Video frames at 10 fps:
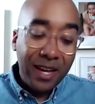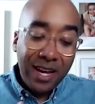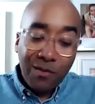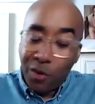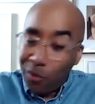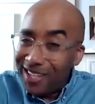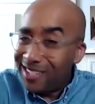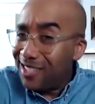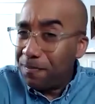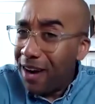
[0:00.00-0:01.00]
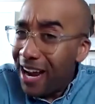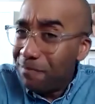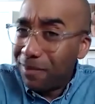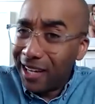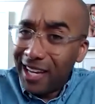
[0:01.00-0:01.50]
Well, what does this brand
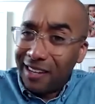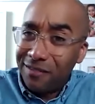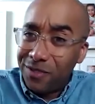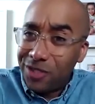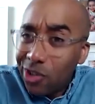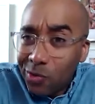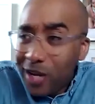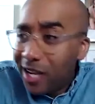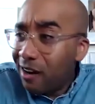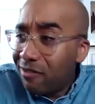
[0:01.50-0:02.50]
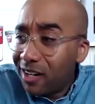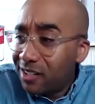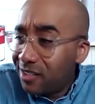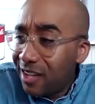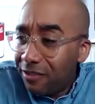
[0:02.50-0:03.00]
believe? Sure, we cover your
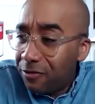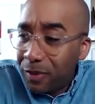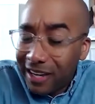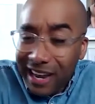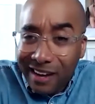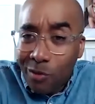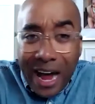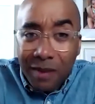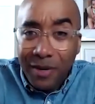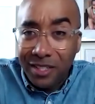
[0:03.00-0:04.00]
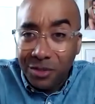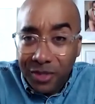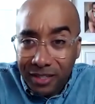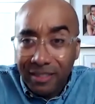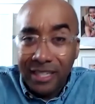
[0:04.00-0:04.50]
stuff, but like, why do we do
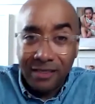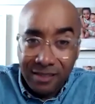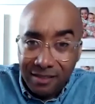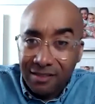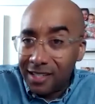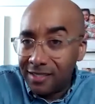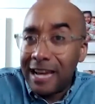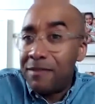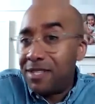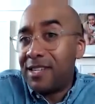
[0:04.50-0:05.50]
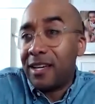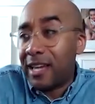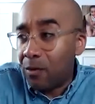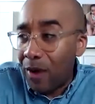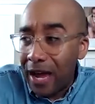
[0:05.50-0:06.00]
it in a Simon
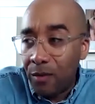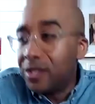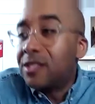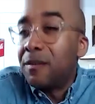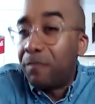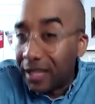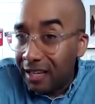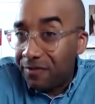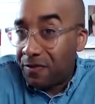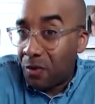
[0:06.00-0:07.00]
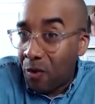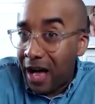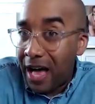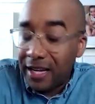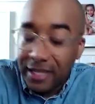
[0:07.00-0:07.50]
Sinek-like way? What's the belief, the
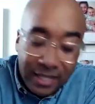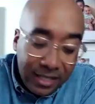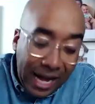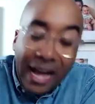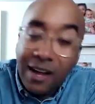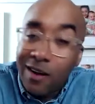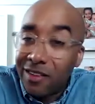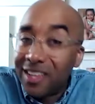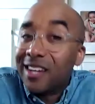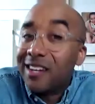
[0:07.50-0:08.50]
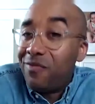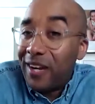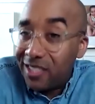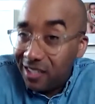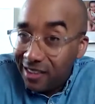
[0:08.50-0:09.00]
why? I call it the
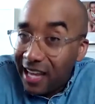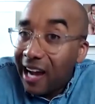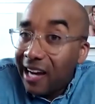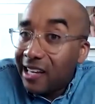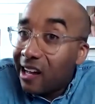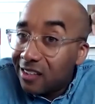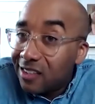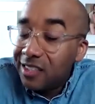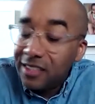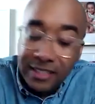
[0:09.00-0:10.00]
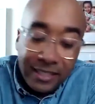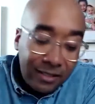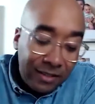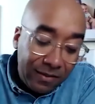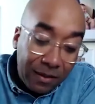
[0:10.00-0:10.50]
conviction, the ideology,
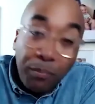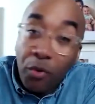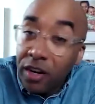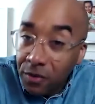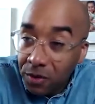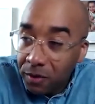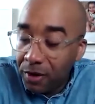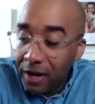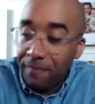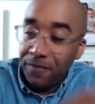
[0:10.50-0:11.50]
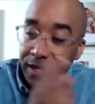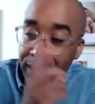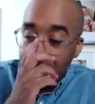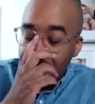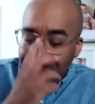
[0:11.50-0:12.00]
right? The point of view of the brand.
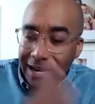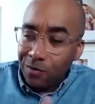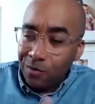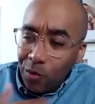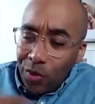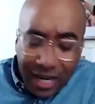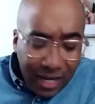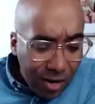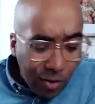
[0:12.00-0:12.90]
And when we,